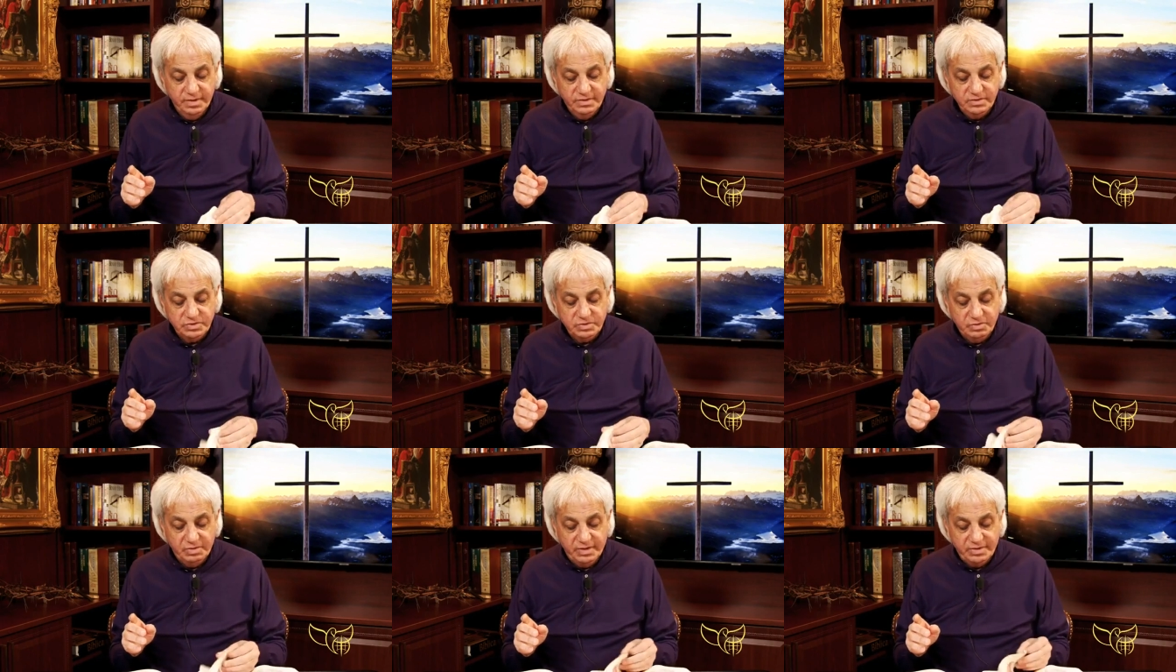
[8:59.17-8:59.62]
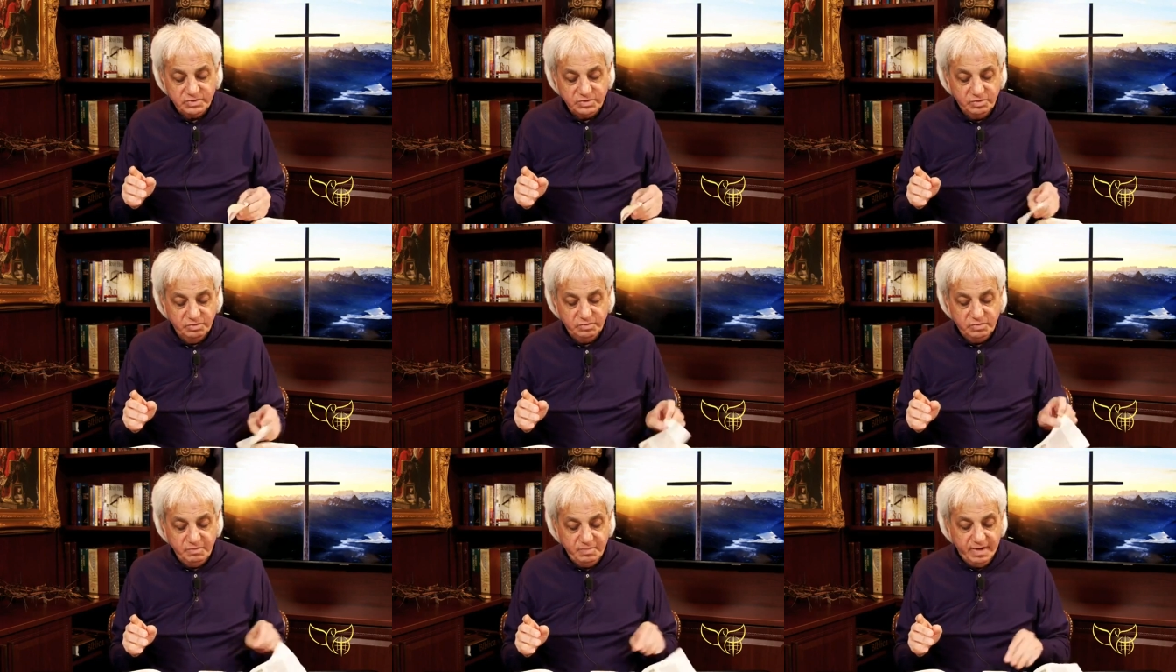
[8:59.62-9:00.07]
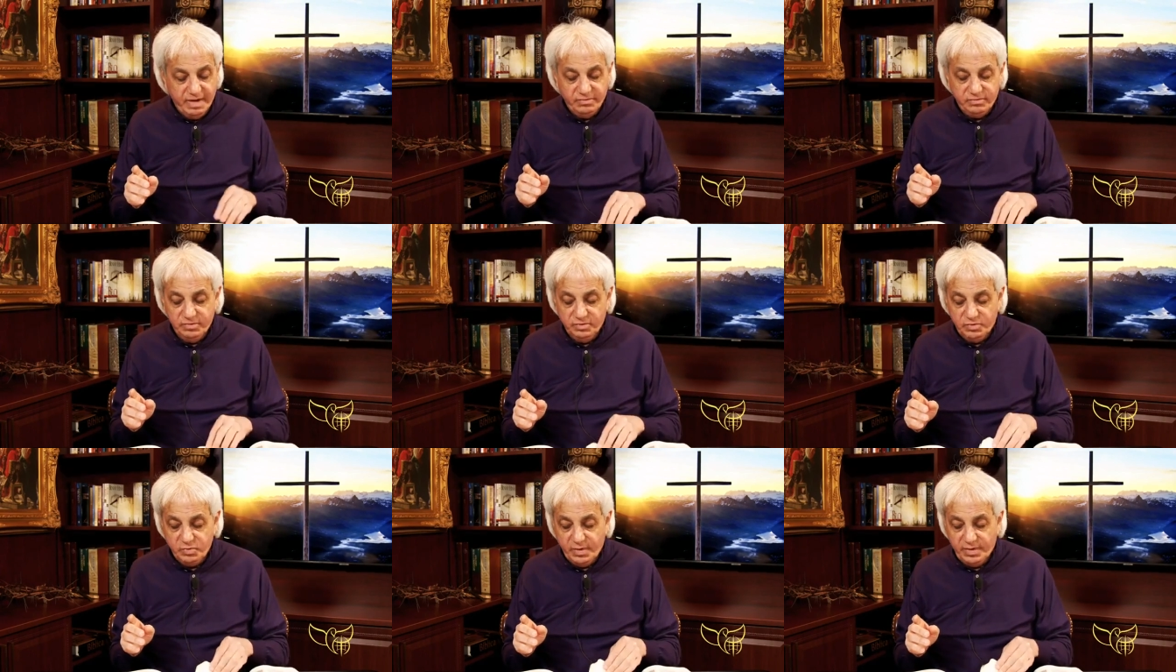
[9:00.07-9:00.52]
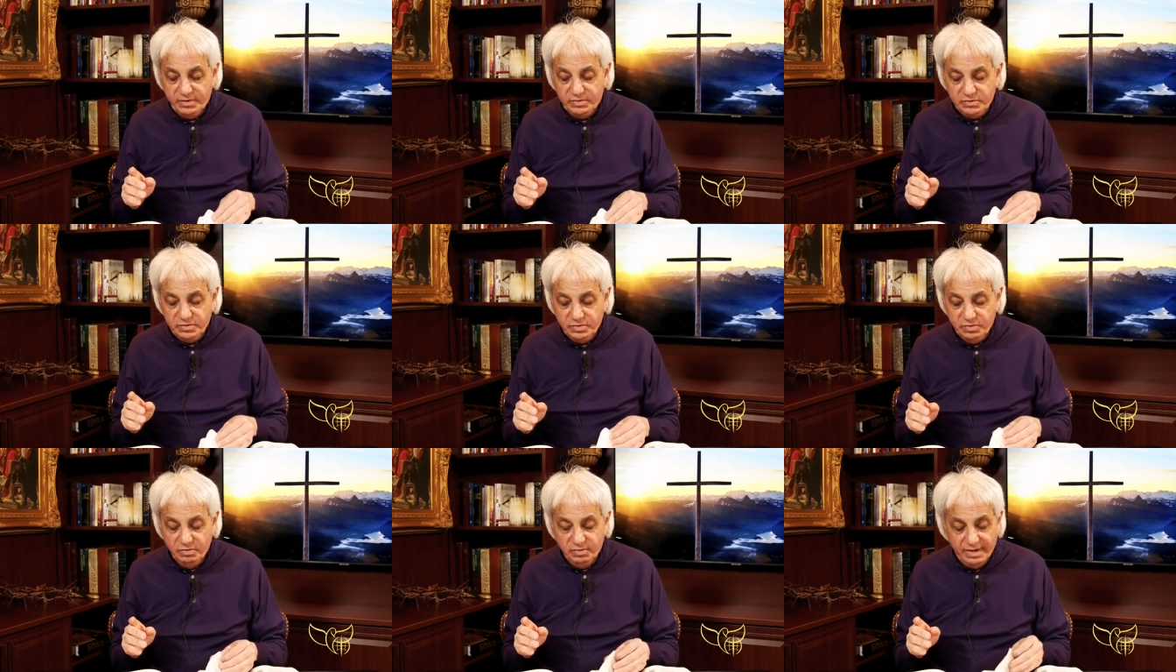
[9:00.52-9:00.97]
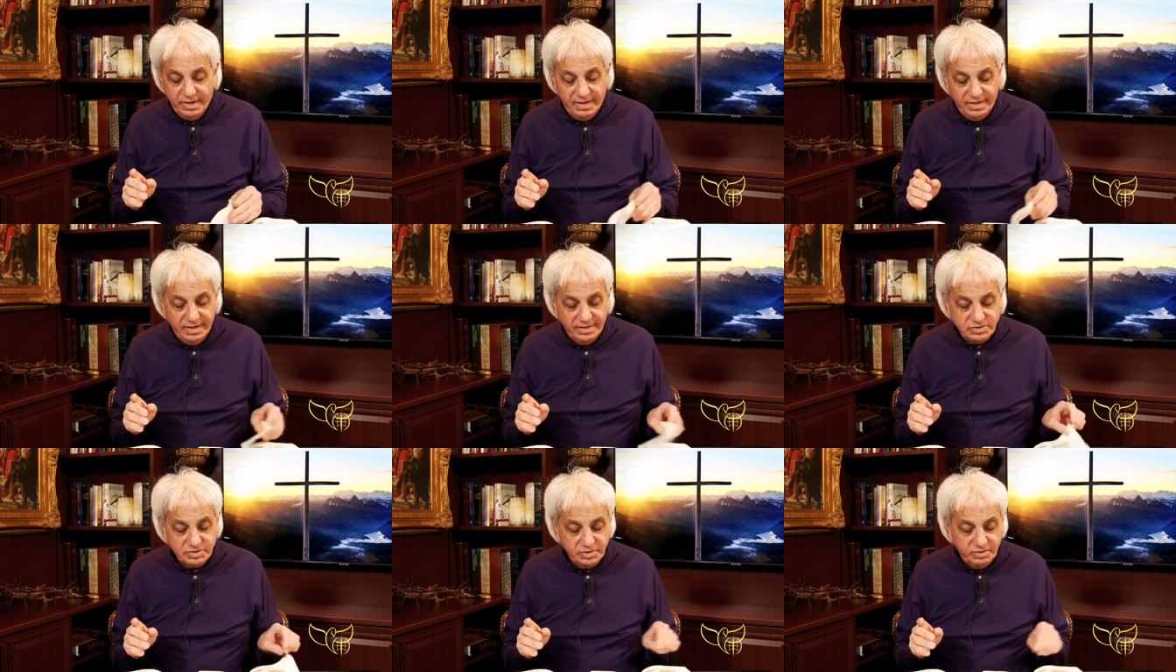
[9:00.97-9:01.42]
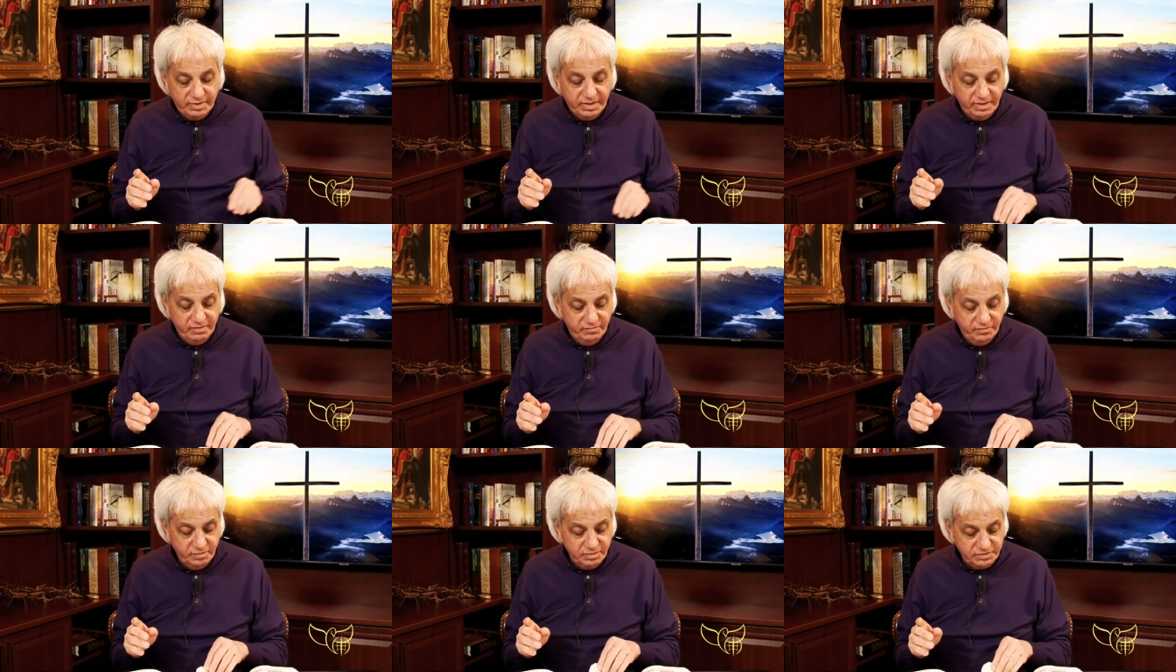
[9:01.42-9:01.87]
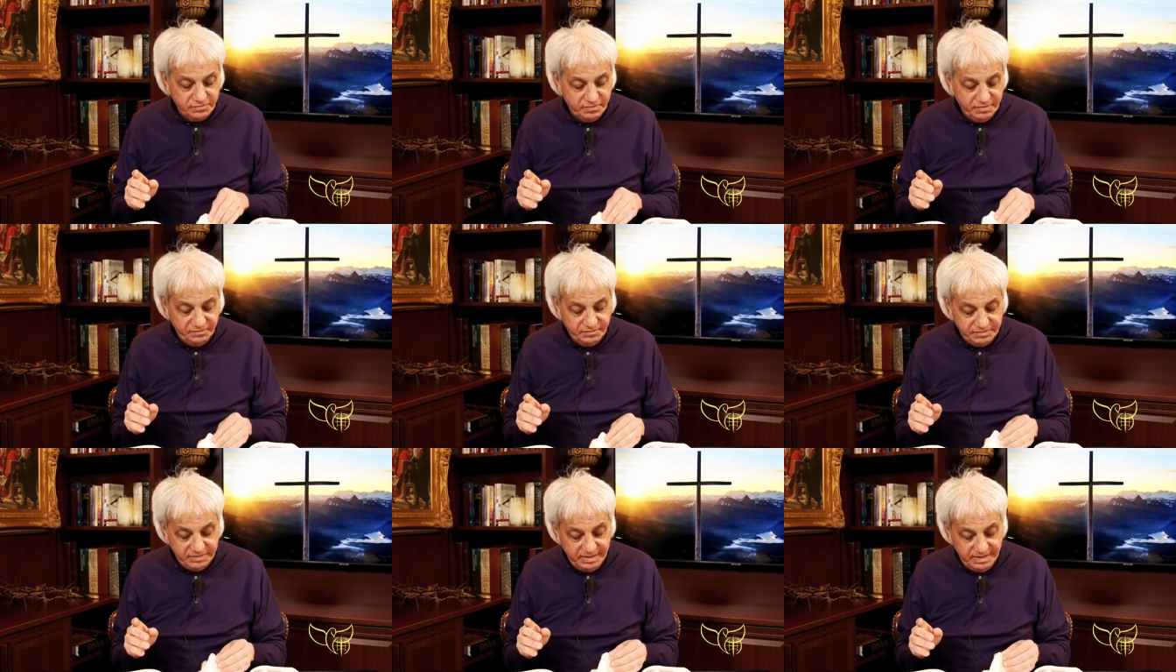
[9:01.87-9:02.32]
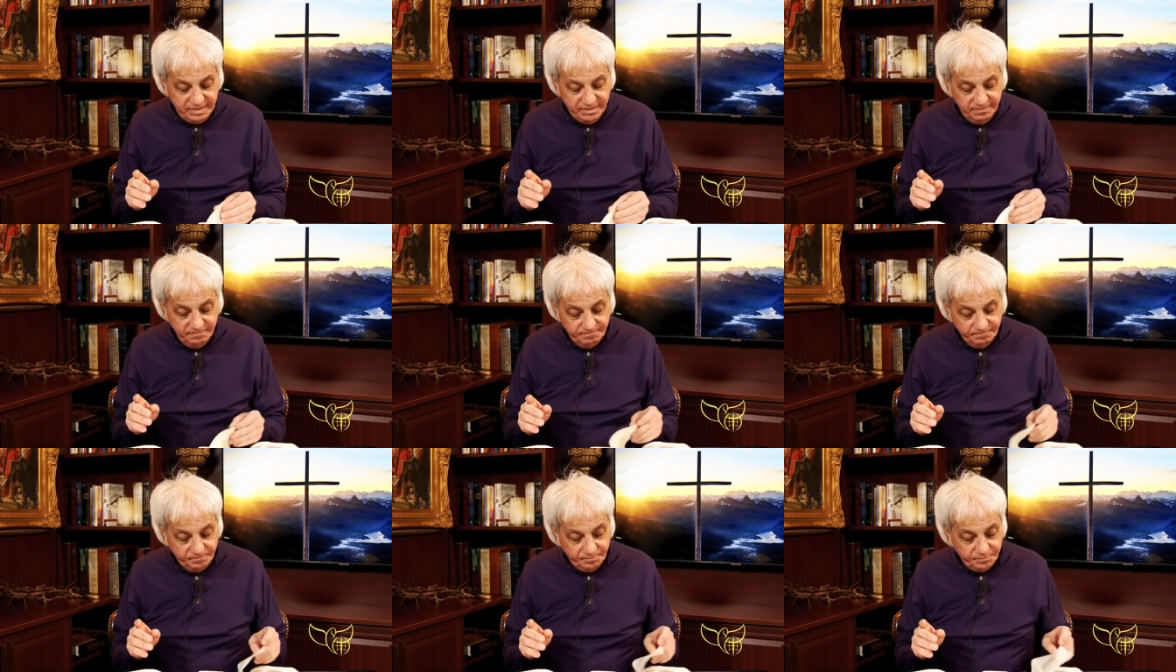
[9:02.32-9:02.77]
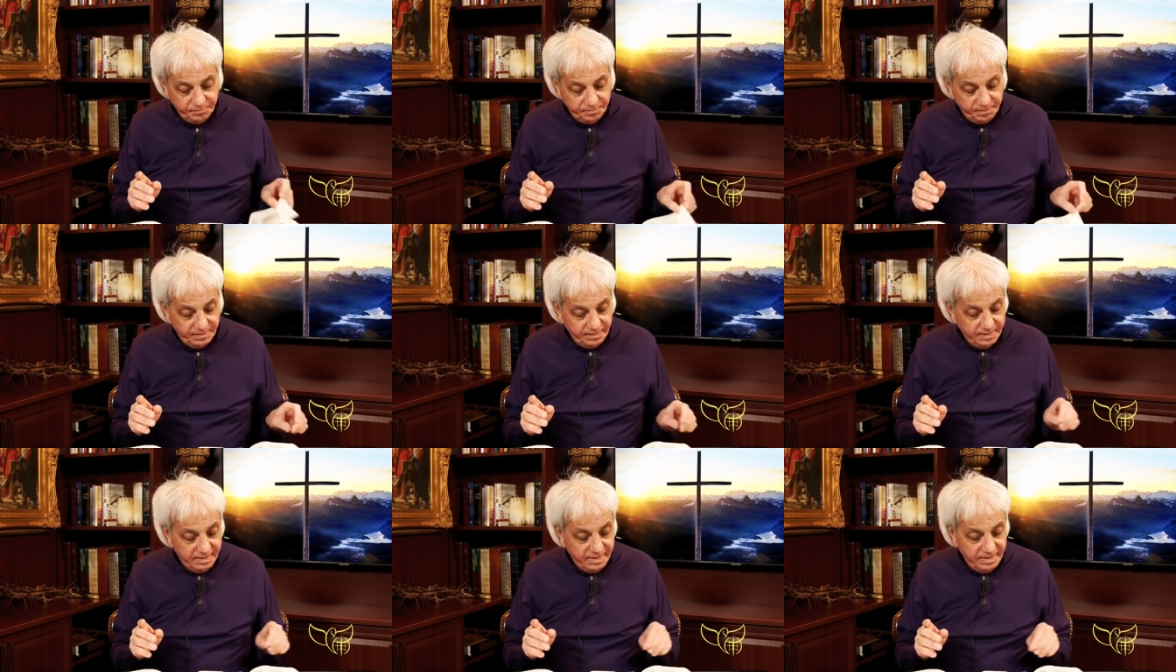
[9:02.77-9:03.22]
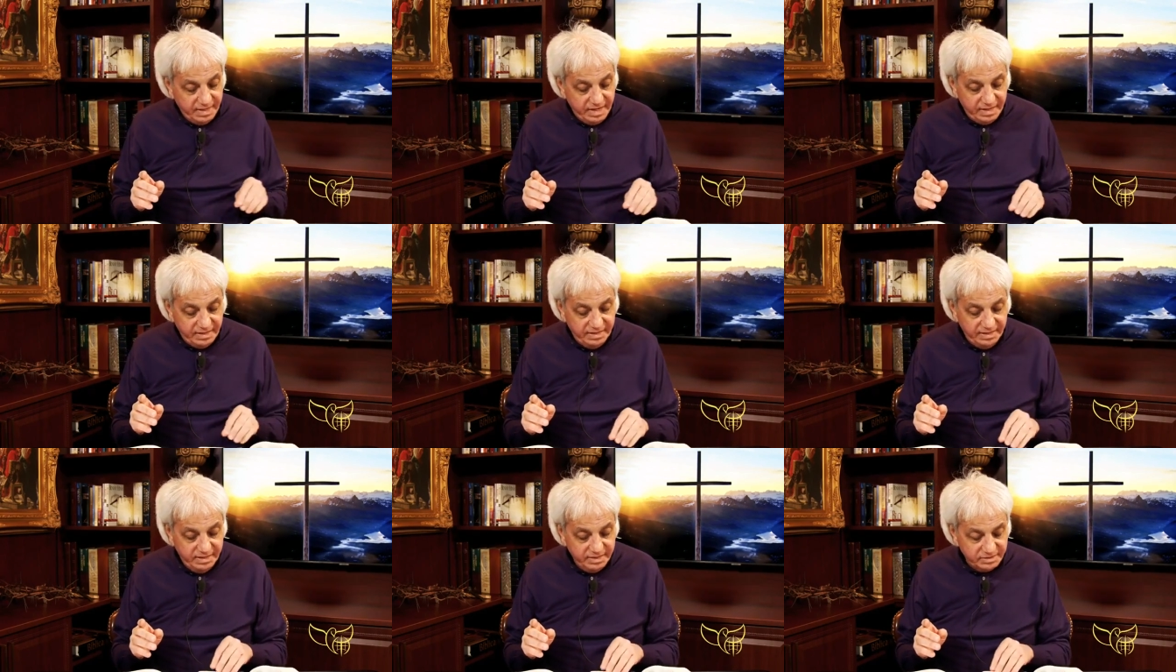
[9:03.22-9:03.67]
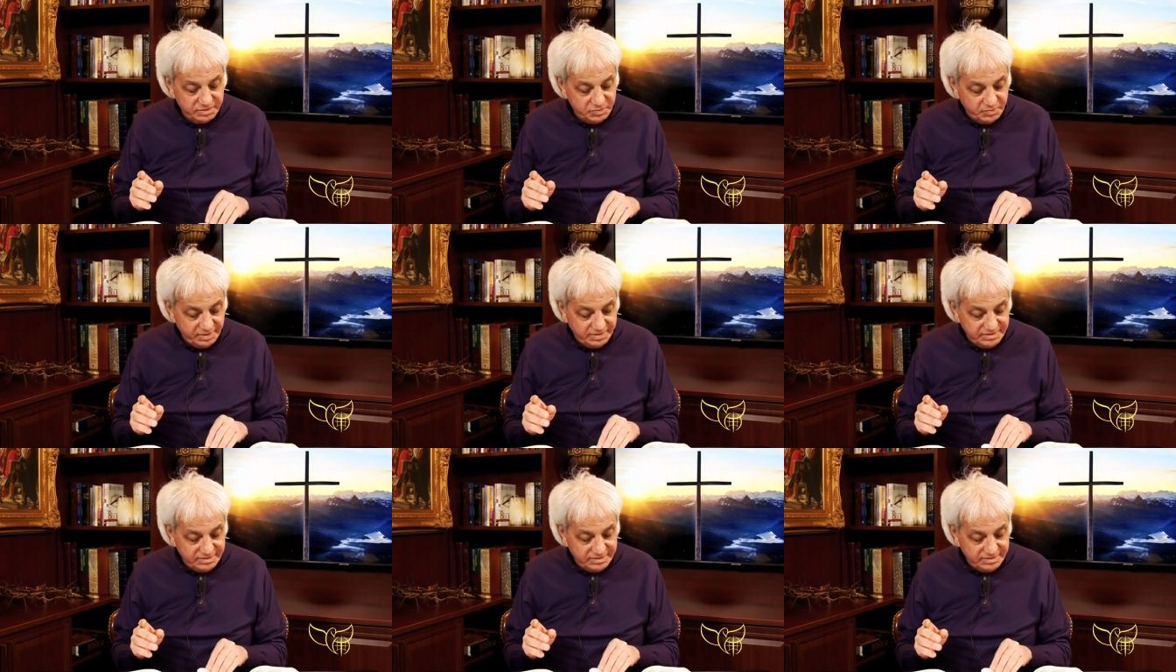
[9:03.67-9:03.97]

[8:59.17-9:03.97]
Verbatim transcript: So let's go to Matthew 22 and let's look at verse 15. And here's